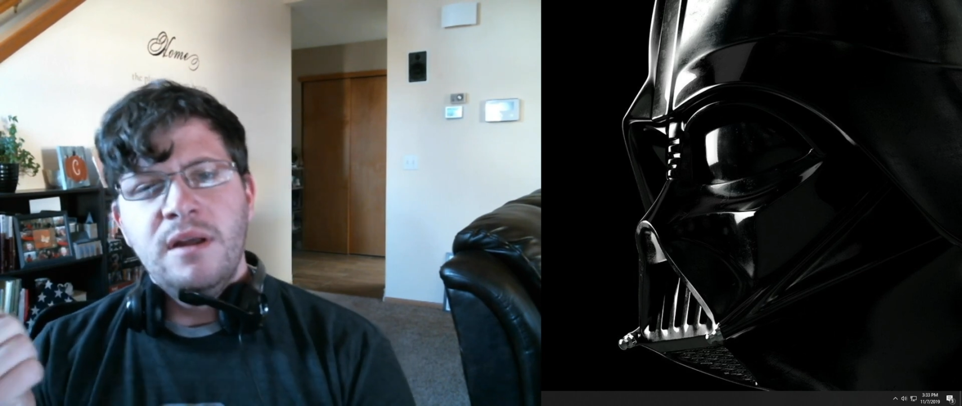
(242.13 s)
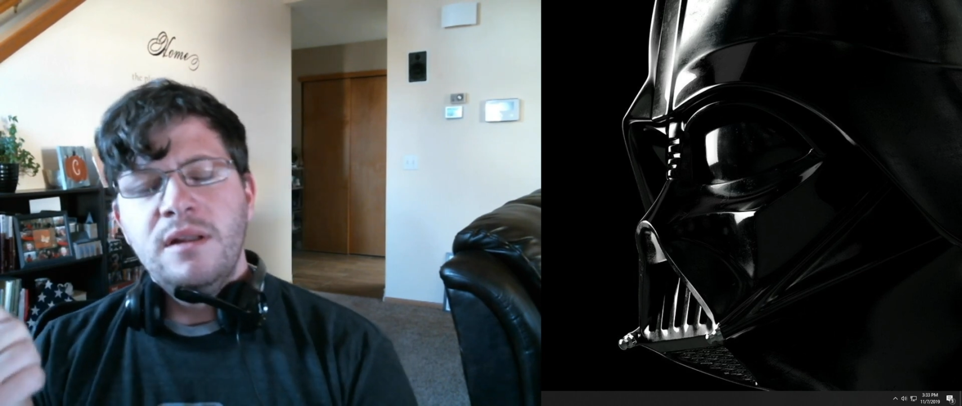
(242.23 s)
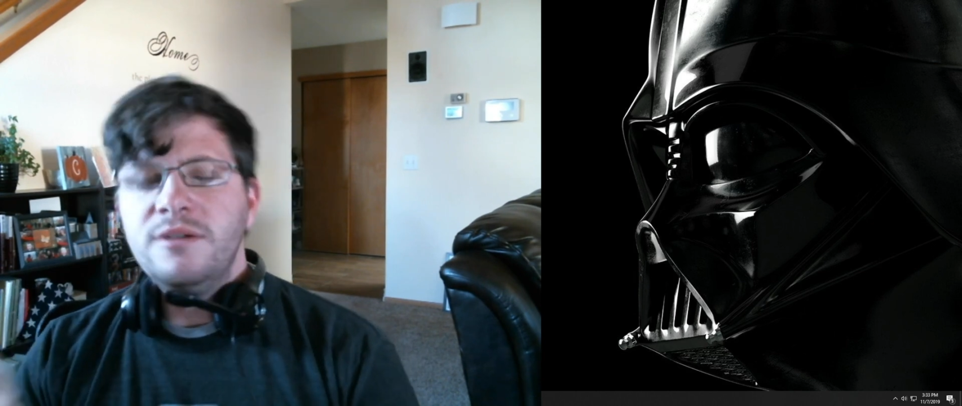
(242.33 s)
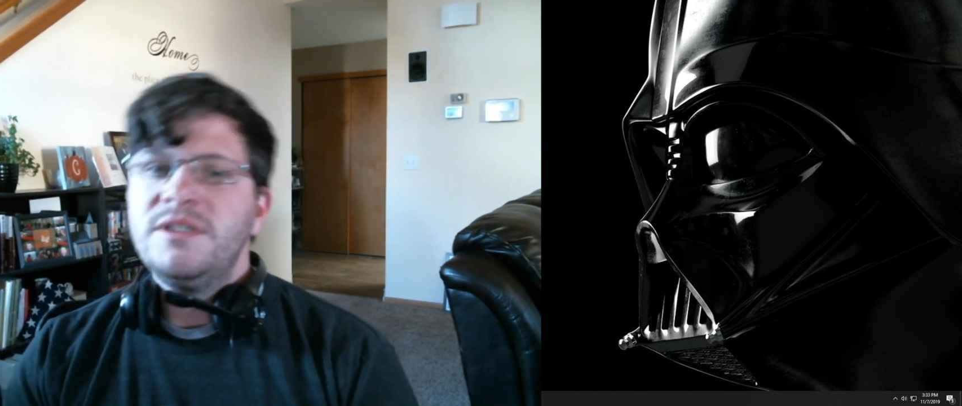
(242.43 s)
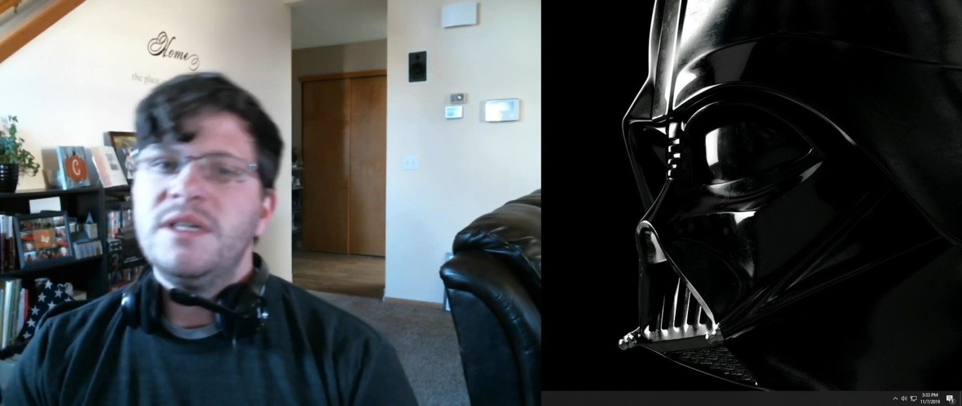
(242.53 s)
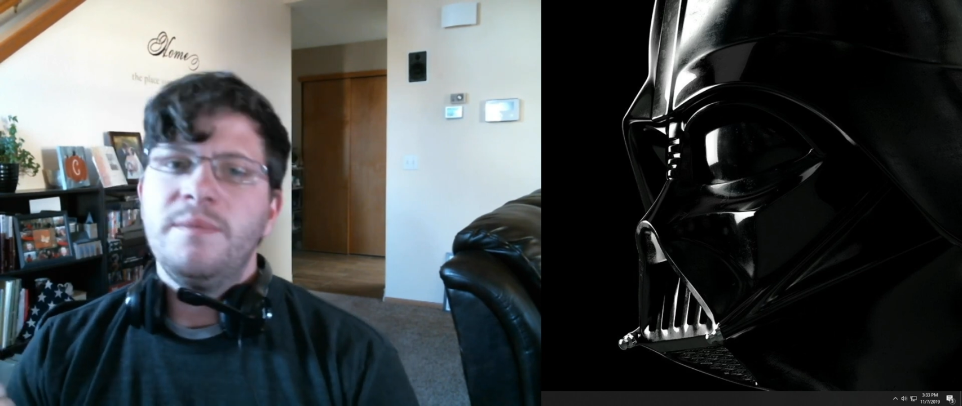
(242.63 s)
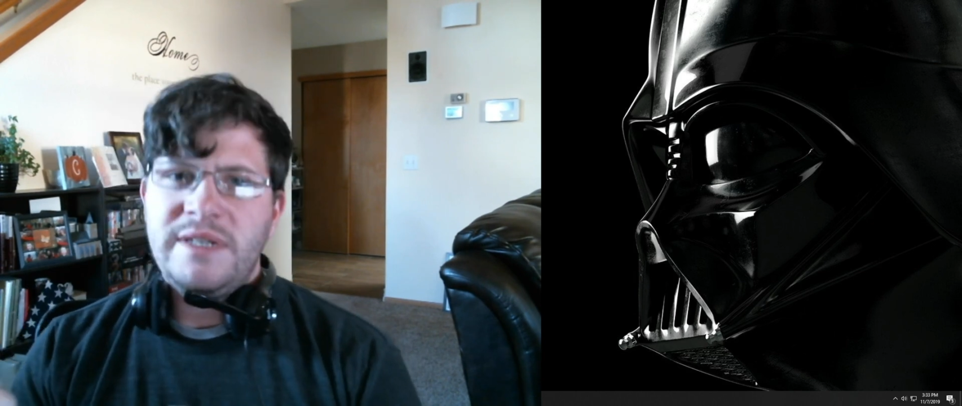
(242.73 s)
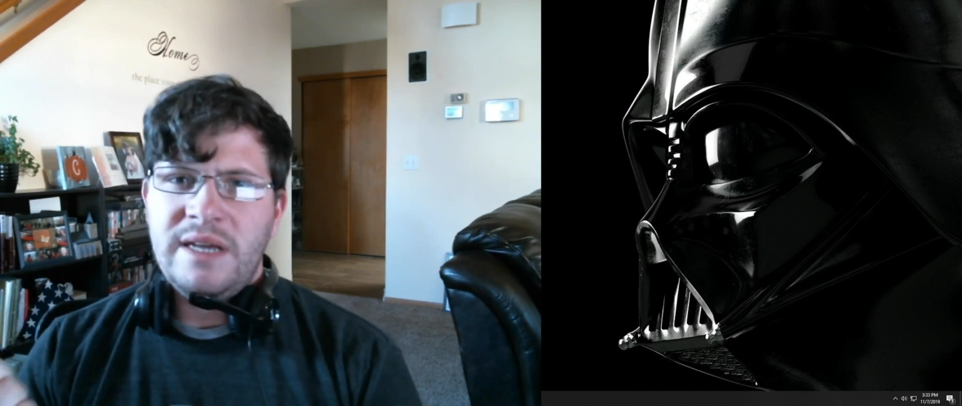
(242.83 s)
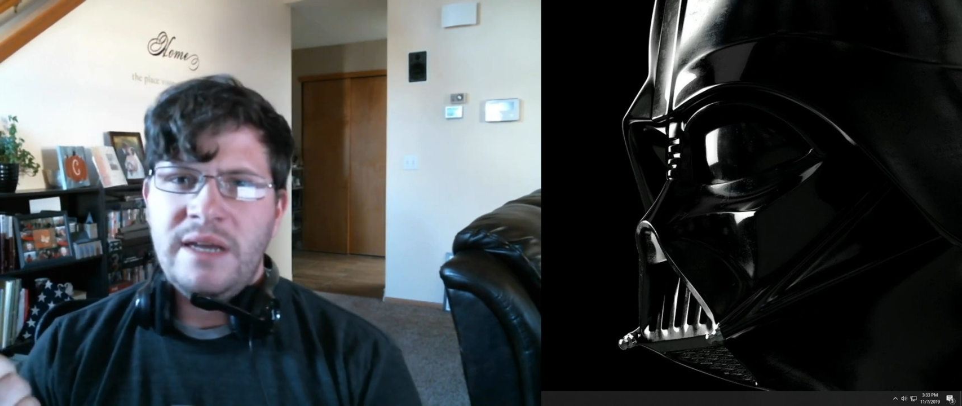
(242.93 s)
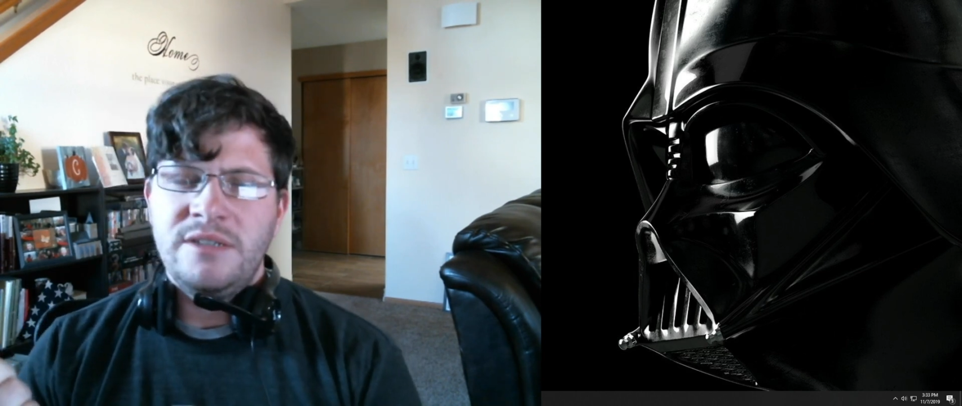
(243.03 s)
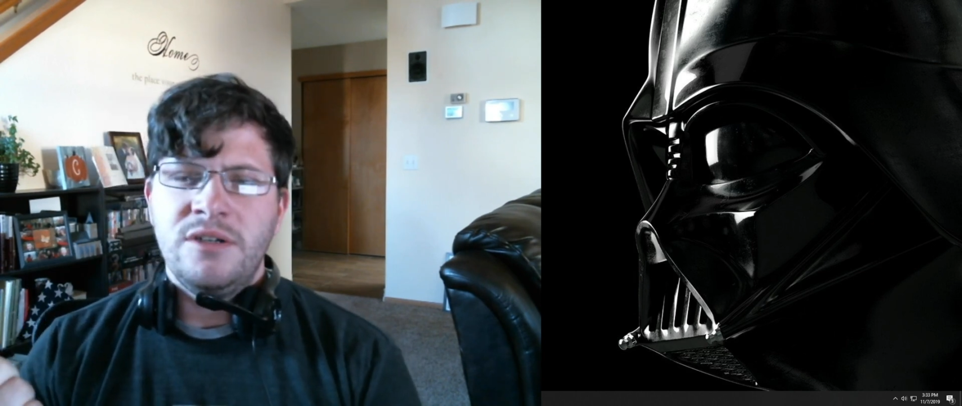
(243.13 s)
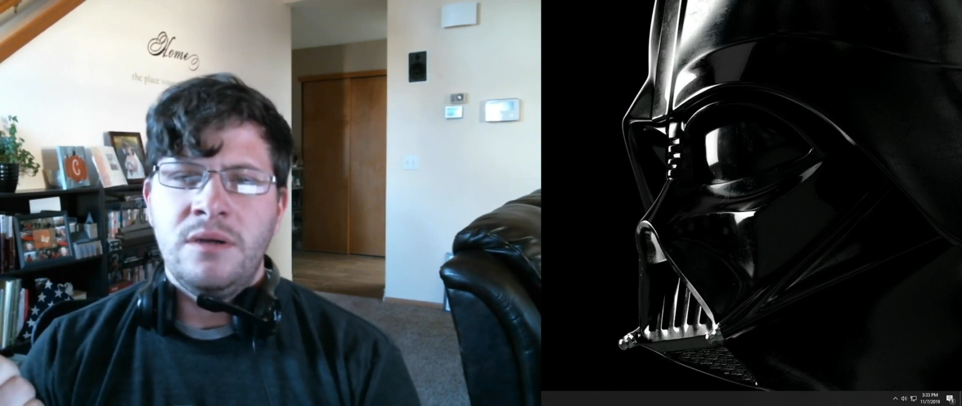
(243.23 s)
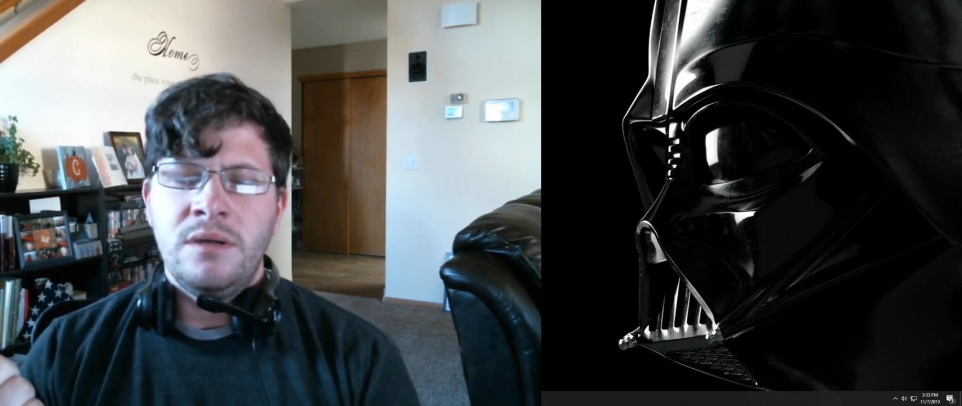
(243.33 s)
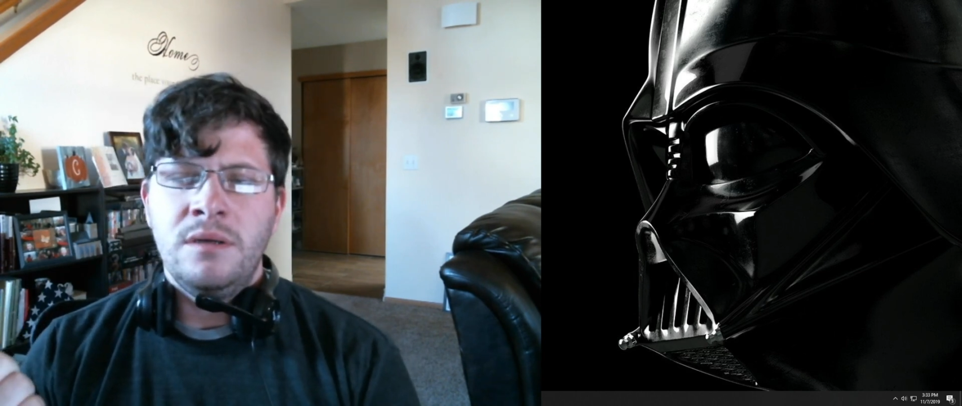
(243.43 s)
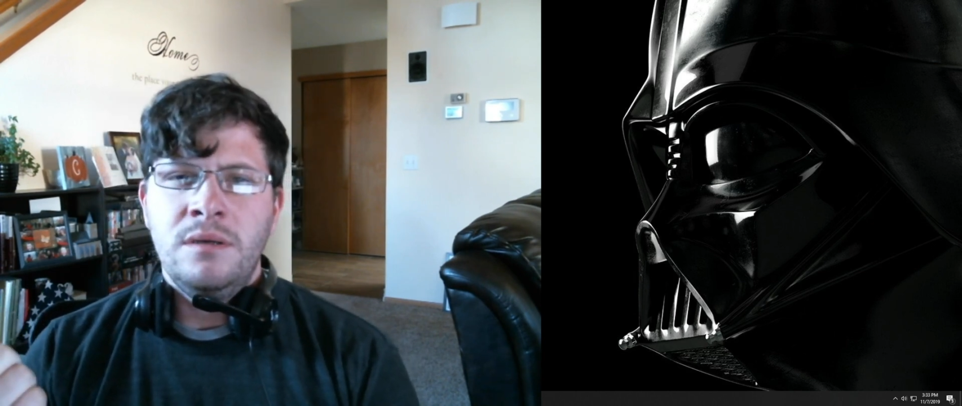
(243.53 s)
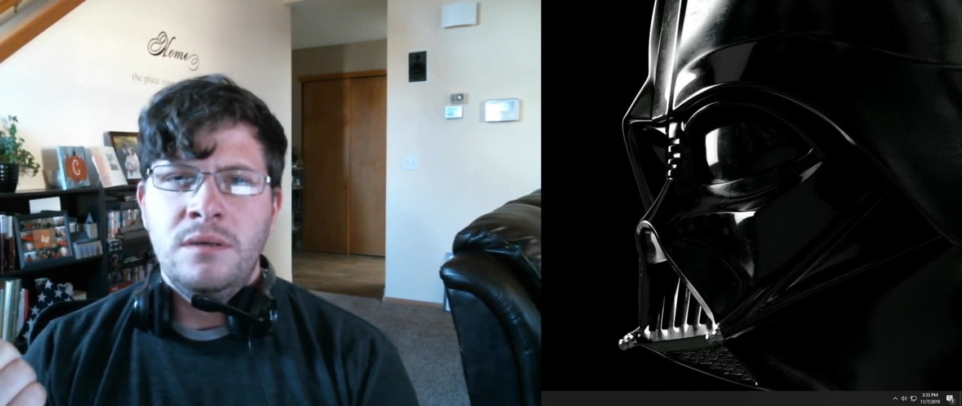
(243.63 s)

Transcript: losing potential